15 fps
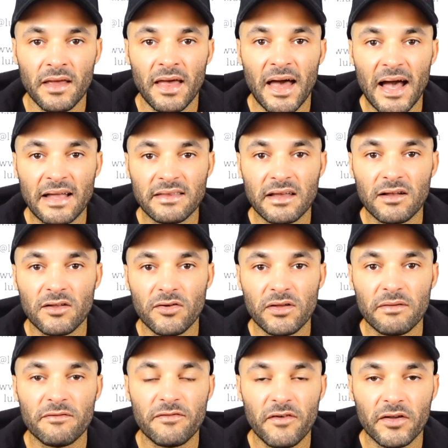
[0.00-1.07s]
and
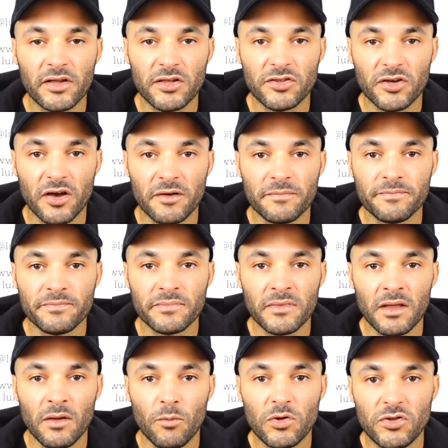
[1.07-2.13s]
including furniture,
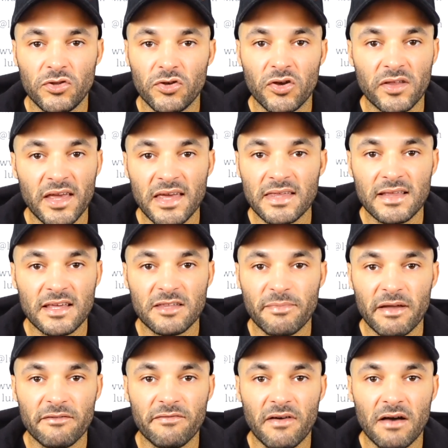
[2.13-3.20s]
which you could easily
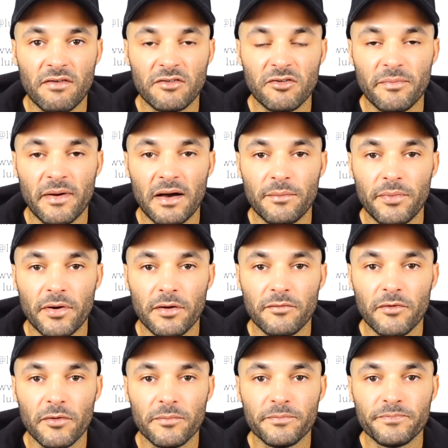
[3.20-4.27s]
spend £500 per
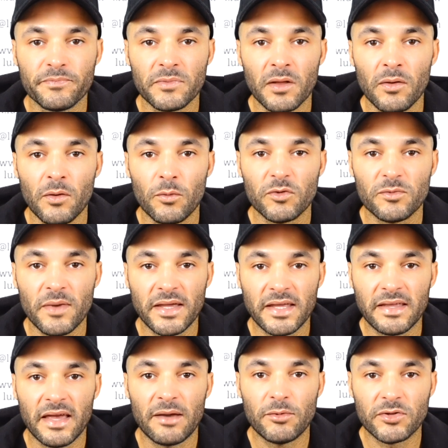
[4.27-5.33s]
room, was meaning
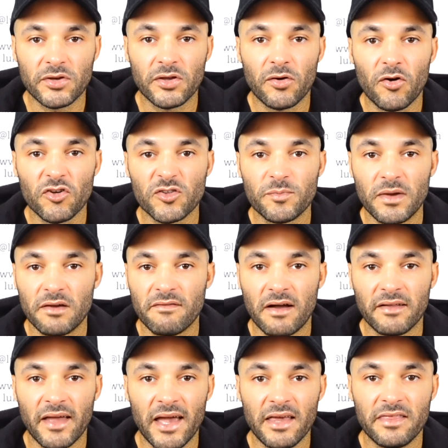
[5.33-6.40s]
that it was going to cost me
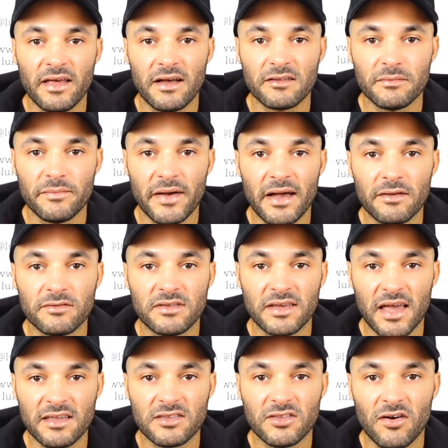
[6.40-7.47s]
around £8,000 to
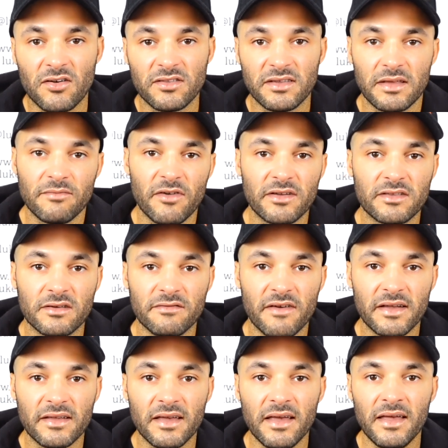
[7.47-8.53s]
get started in rent to
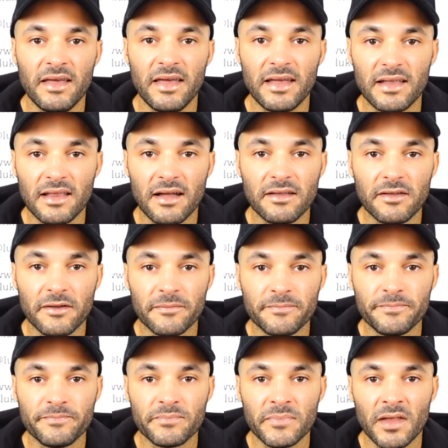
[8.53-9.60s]
rent in London.
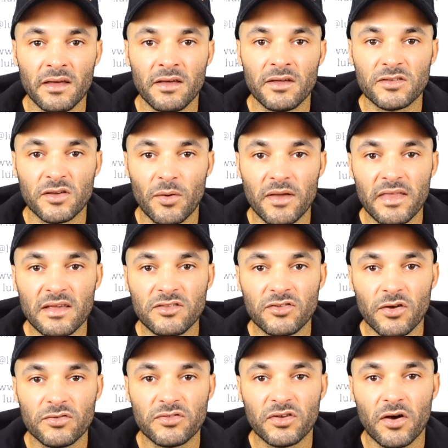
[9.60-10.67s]
So I then
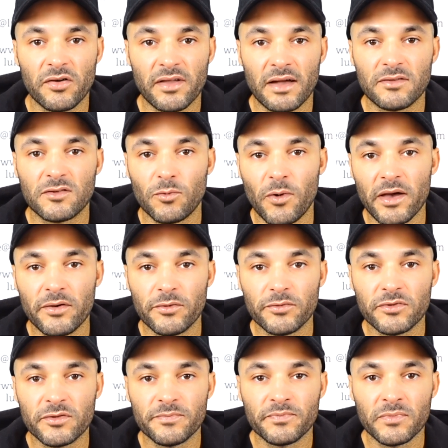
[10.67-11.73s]
chose to go down to Wales,